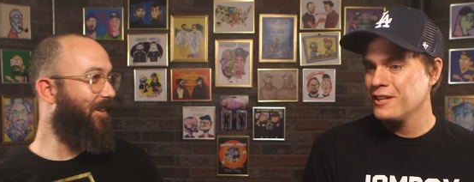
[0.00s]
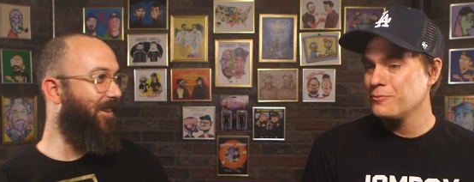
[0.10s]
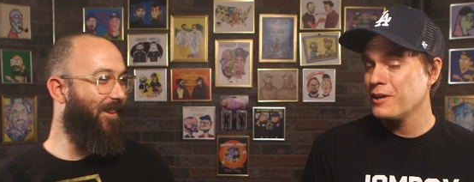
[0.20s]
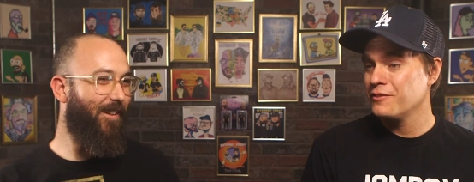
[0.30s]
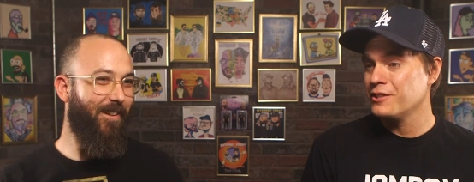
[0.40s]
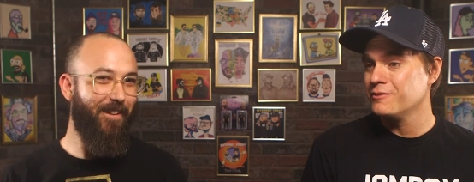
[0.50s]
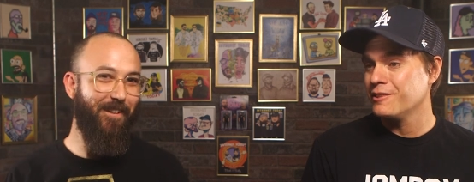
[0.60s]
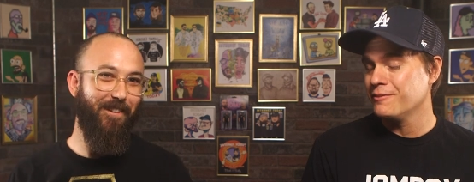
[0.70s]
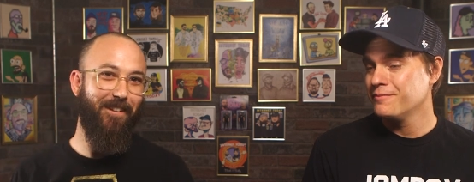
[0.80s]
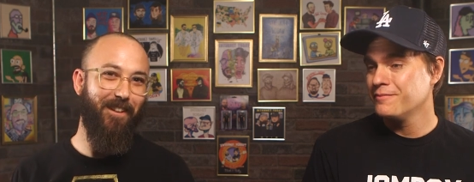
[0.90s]
Speaker 1: does whatever you
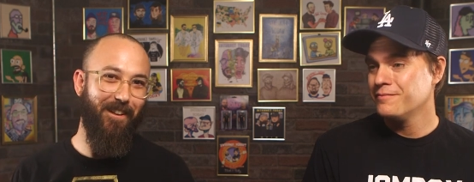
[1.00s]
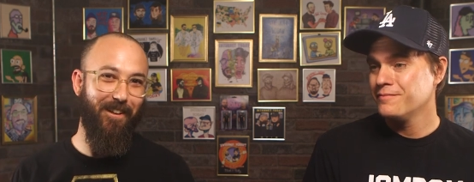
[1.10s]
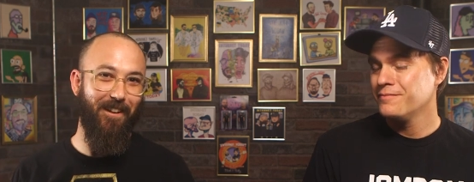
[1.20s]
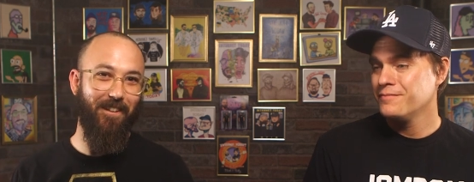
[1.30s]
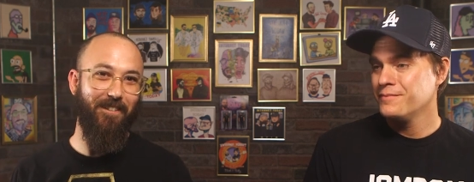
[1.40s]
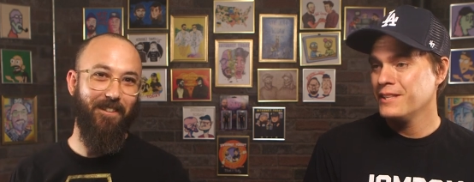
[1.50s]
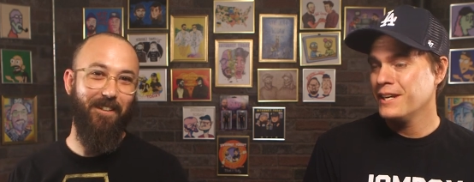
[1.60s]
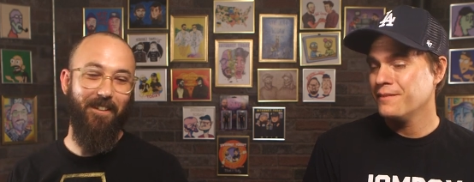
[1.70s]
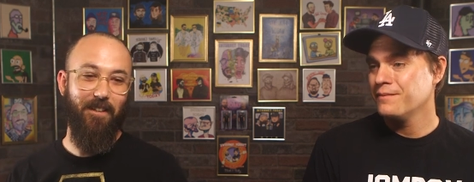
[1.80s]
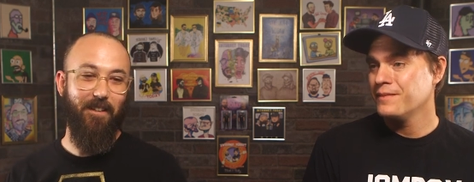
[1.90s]
do. Yeah.
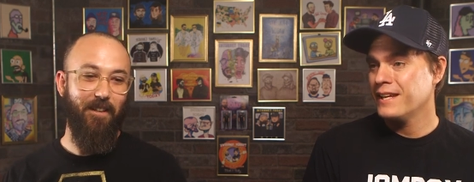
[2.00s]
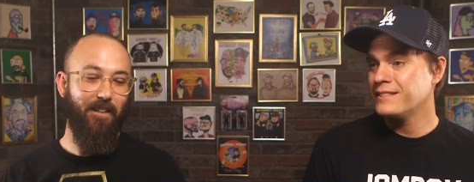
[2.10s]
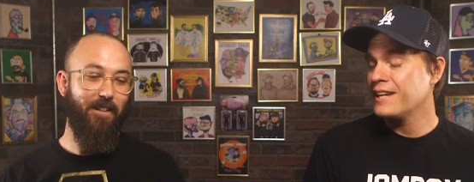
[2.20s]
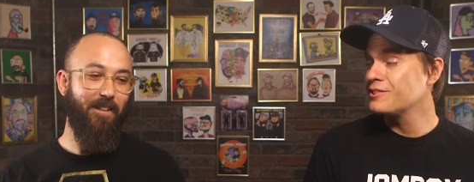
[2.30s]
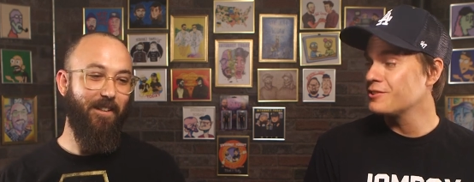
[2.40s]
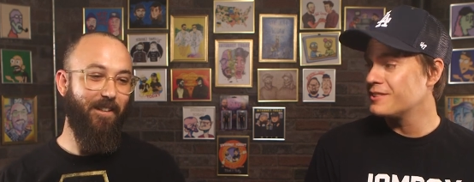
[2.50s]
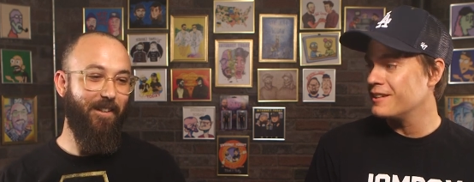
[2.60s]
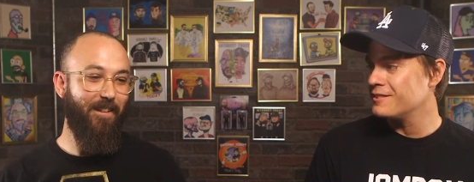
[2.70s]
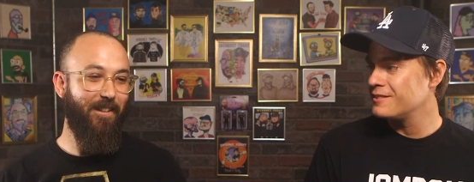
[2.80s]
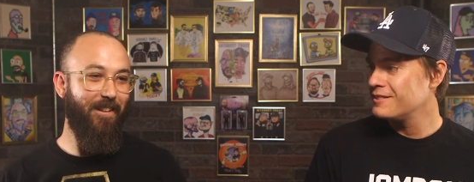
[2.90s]
Yeah.
Speaker 2: He takes your
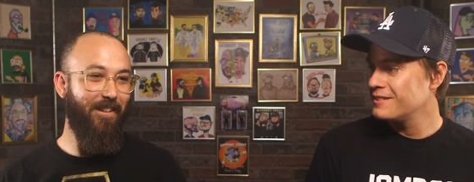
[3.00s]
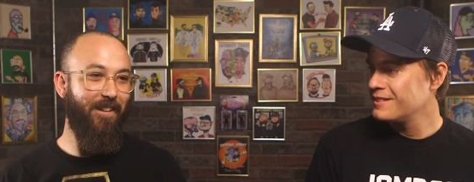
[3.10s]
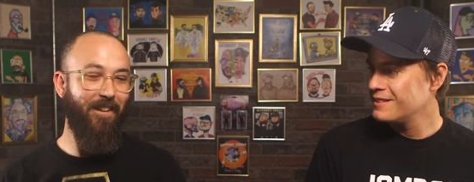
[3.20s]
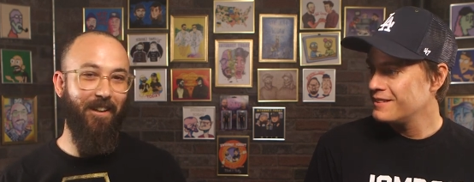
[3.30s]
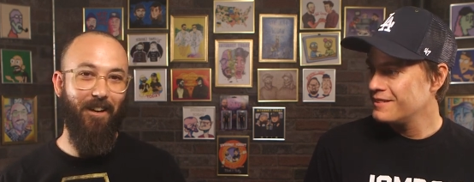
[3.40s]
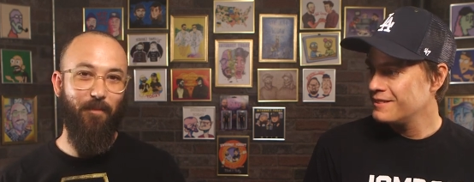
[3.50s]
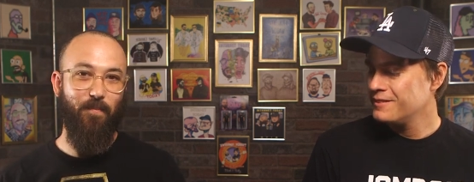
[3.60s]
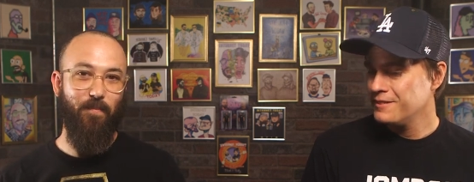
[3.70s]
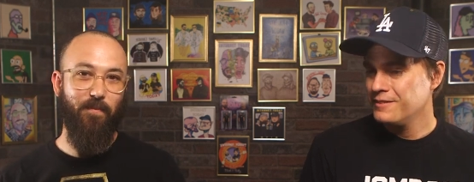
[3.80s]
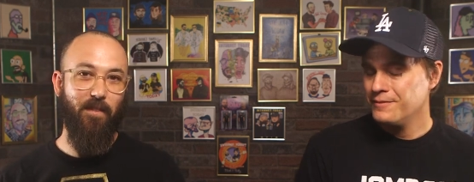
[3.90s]
sins.
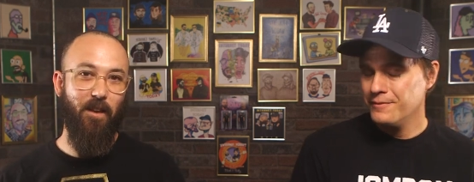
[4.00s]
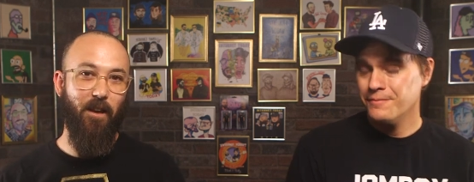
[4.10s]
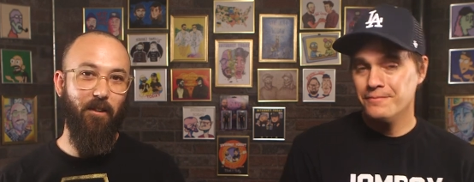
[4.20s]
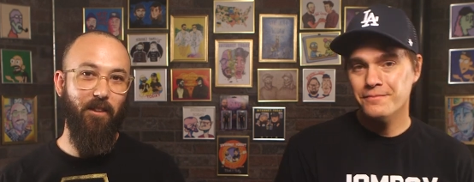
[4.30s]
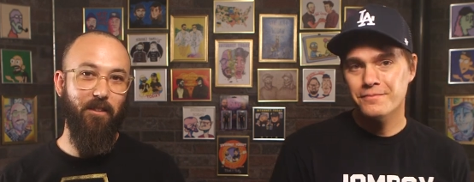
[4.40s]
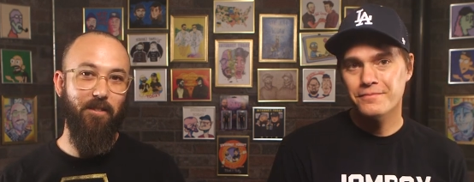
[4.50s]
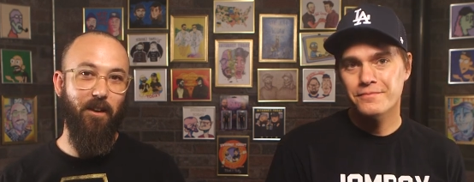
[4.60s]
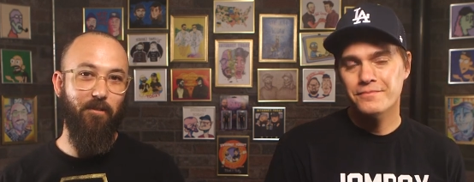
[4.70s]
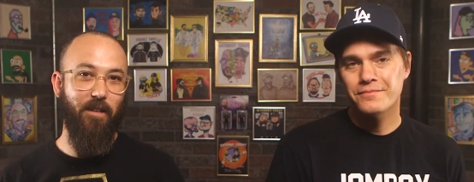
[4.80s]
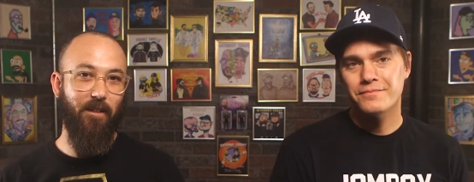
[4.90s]
Um, yeah, I don't think this
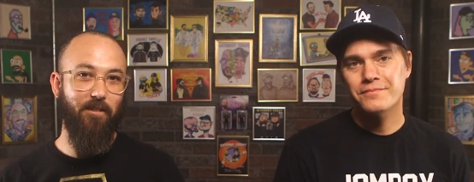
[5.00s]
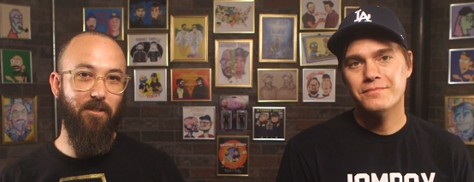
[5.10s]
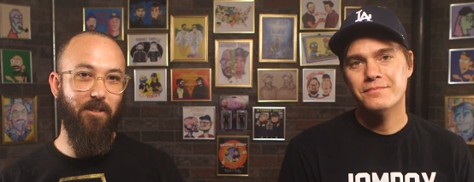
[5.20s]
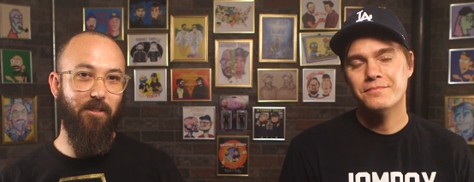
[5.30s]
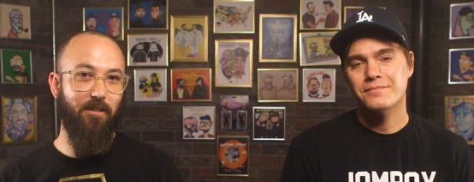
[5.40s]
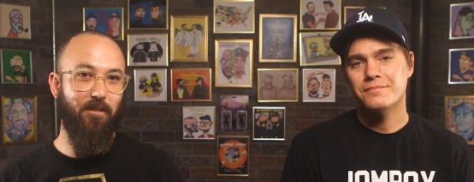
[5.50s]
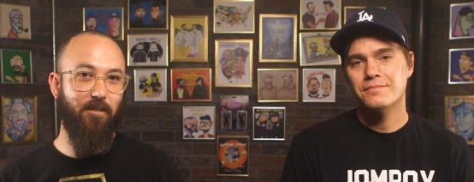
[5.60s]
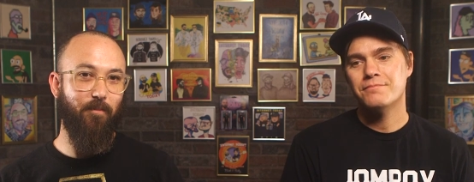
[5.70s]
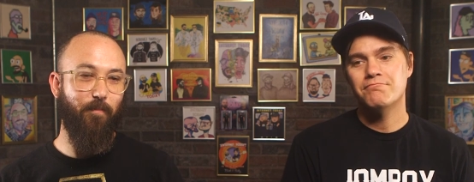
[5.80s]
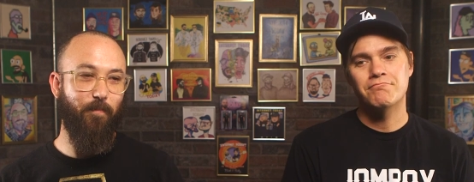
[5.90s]
guy was actually
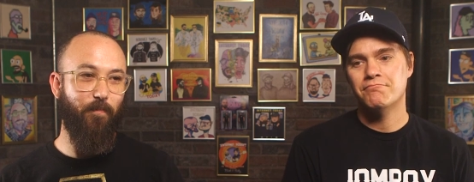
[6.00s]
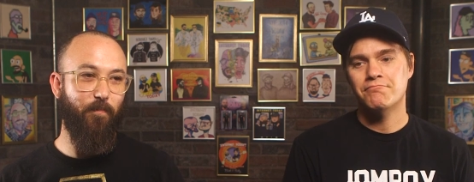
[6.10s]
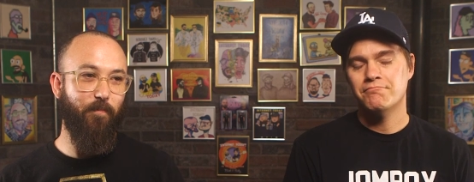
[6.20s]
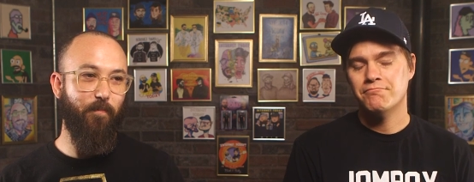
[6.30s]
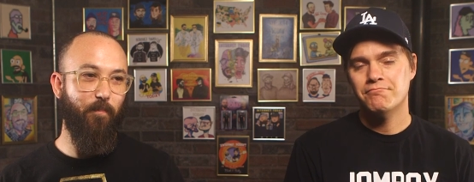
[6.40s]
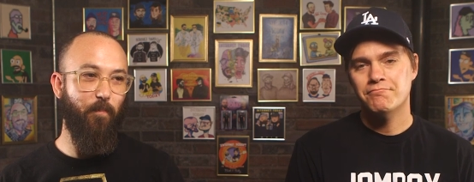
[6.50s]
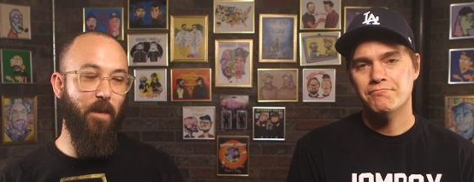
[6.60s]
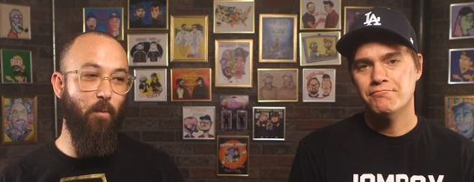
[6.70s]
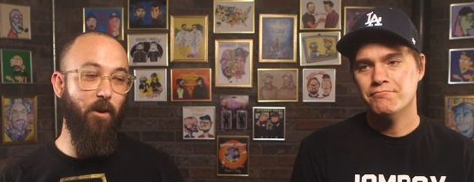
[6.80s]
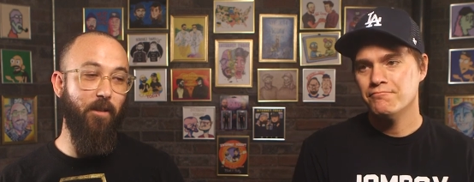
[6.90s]
Jesus. Mm-mm.
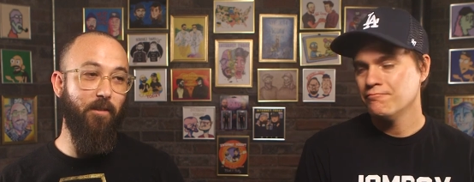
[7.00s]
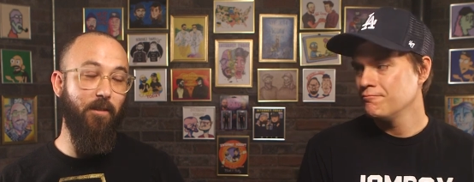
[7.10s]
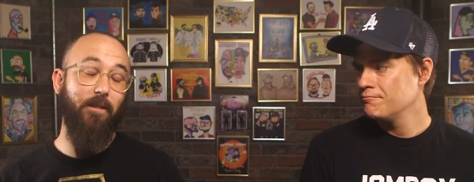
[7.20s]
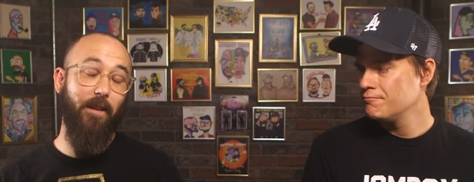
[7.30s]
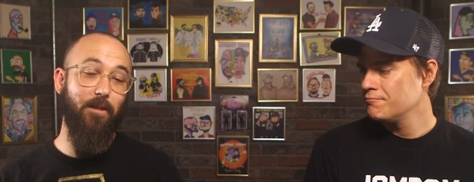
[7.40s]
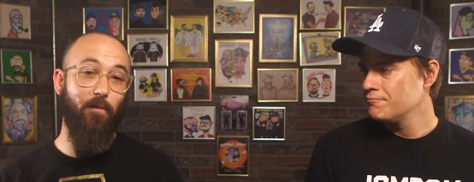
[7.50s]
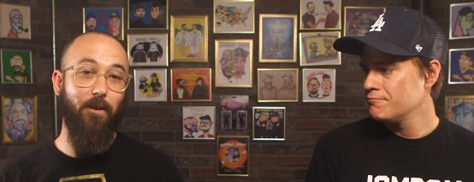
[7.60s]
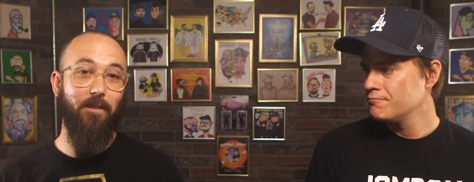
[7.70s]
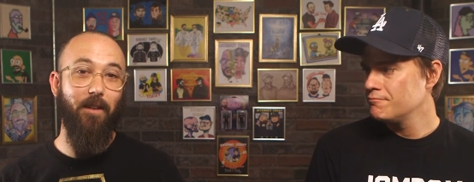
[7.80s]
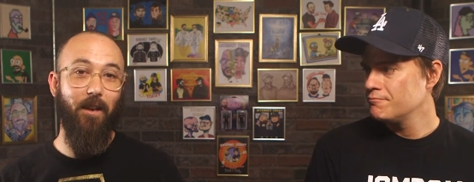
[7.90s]
He was, this is actually
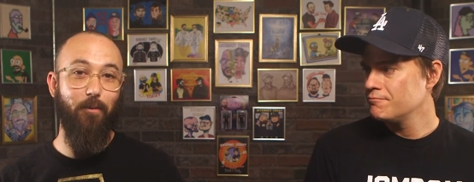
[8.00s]
very sad,